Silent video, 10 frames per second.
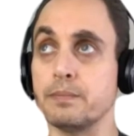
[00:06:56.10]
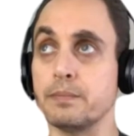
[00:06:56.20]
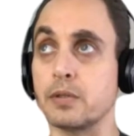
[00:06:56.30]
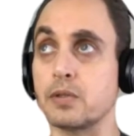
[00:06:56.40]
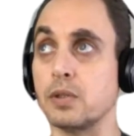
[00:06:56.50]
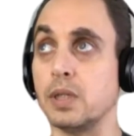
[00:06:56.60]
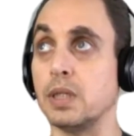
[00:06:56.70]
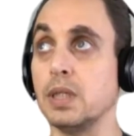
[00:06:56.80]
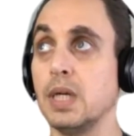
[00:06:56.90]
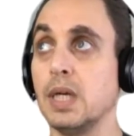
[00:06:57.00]

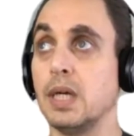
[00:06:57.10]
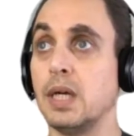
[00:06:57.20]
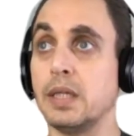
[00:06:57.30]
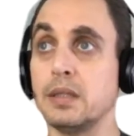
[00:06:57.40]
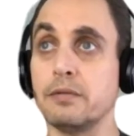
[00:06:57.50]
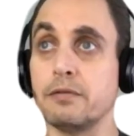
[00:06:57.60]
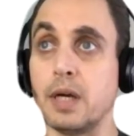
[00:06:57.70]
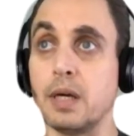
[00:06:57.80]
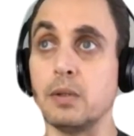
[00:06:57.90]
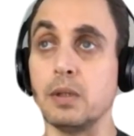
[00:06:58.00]
personal
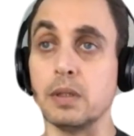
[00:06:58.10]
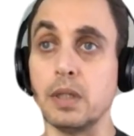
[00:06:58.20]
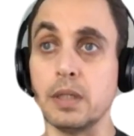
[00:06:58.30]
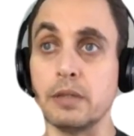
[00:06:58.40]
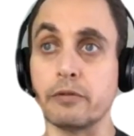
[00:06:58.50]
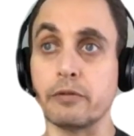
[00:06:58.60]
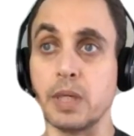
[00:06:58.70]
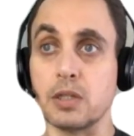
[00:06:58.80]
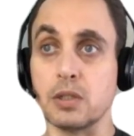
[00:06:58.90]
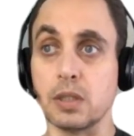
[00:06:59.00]
identifiable
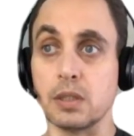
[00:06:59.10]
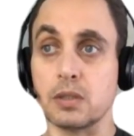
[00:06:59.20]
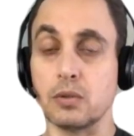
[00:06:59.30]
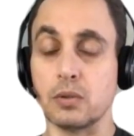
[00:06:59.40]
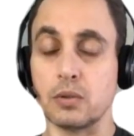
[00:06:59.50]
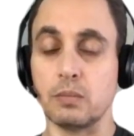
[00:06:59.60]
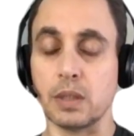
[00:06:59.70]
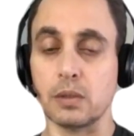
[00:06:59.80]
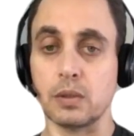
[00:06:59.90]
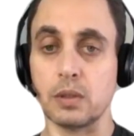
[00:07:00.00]
information should be
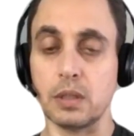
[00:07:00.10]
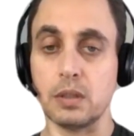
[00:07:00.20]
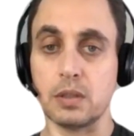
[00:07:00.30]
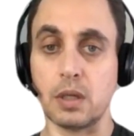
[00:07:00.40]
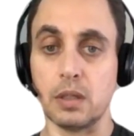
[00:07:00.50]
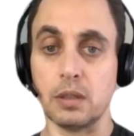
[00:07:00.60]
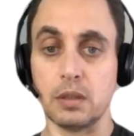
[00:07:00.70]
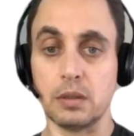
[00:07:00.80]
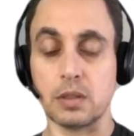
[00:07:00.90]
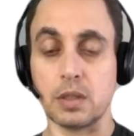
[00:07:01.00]
included in the
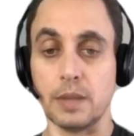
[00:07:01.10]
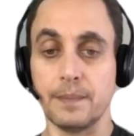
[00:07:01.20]
JWT.